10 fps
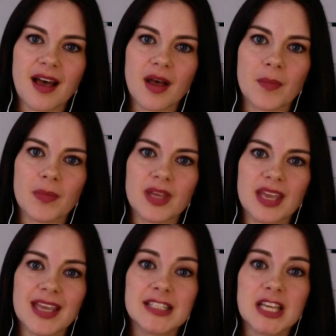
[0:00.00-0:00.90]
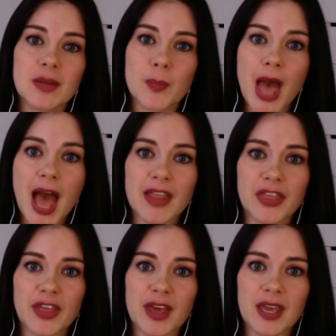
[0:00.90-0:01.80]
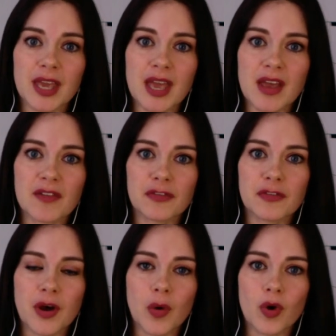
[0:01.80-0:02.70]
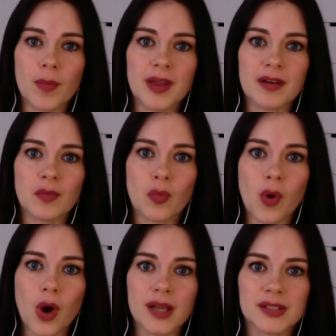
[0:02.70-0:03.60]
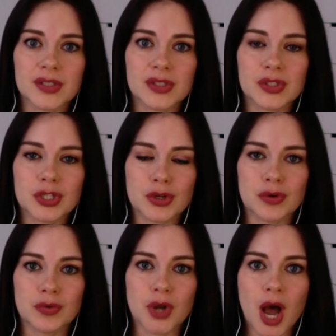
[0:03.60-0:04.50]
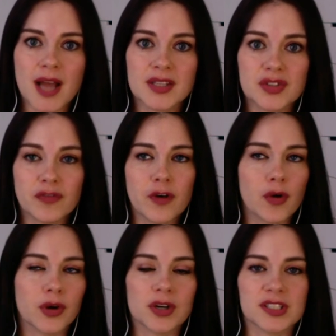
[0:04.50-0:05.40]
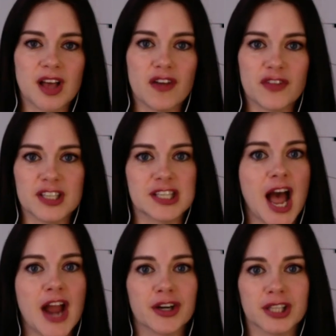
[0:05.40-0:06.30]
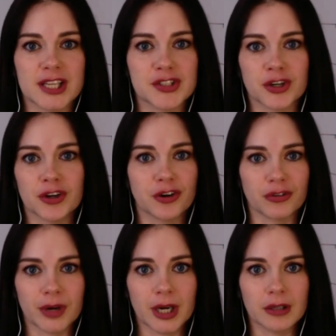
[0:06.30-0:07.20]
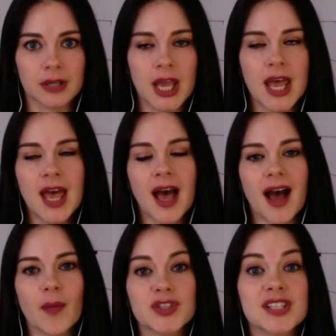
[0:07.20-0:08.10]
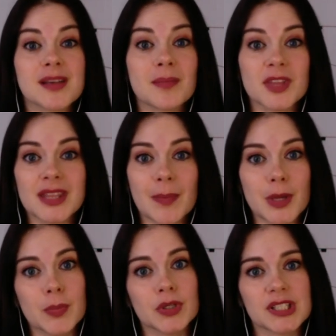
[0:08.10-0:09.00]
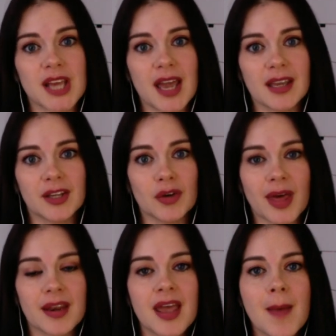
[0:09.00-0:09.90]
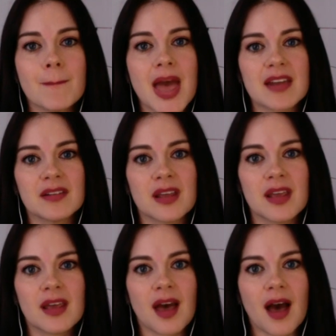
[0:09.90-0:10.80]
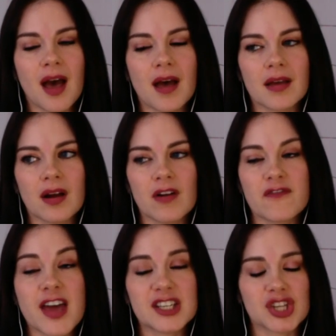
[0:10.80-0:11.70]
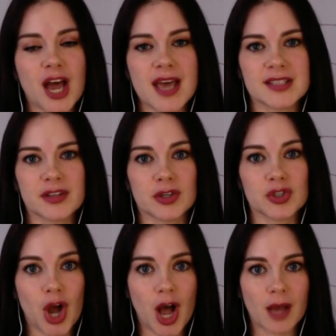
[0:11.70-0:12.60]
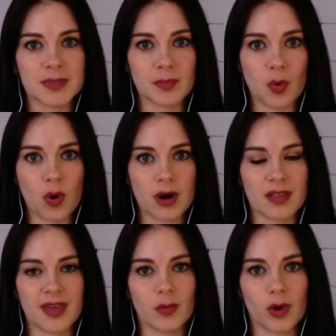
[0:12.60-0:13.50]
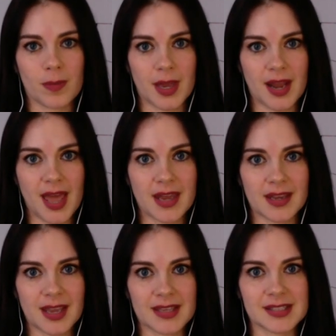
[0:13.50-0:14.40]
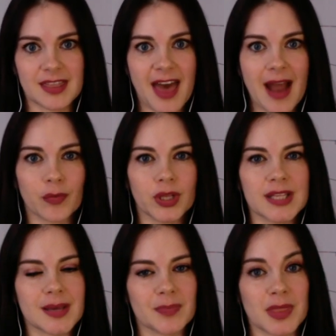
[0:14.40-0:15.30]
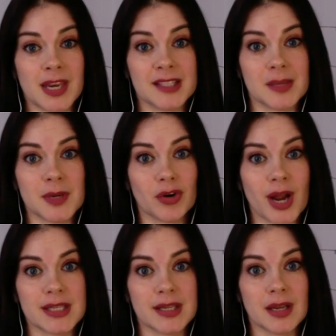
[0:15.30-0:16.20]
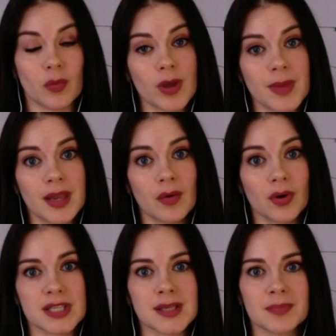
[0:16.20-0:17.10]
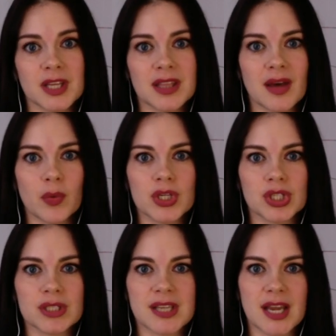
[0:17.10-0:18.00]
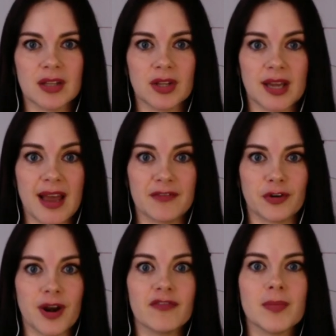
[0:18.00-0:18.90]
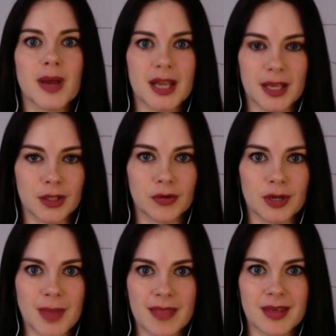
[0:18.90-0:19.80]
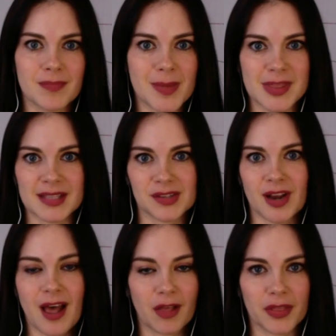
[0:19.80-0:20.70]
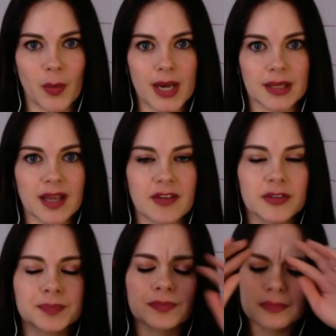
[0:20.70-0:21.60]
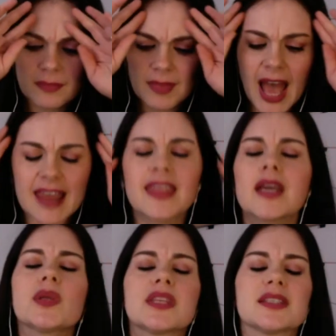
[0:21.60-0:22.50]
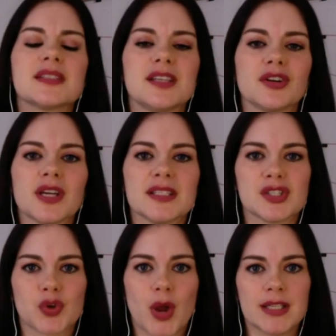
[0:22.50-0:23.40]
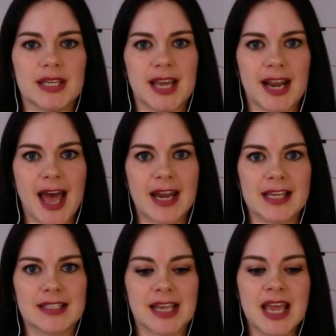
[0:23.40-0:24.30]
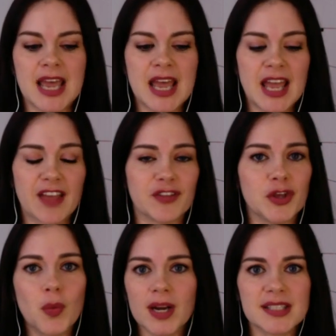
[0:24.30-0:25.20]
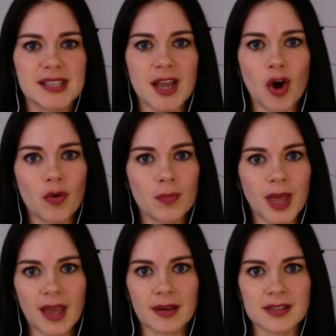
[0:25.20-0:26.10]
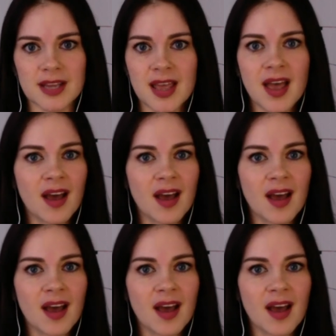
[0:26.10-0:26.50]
Is it a bad thing if a woman wants to not devote herself entirely to her career, which is something that people say, that men fetishize their jobs more than women? And is that really something that needs to be corrected in women, or is it something that we should take a look at for everybody, including men, that maybe that's not a healthy way to live? I think what this series is trying to get at is, if you want to stay home and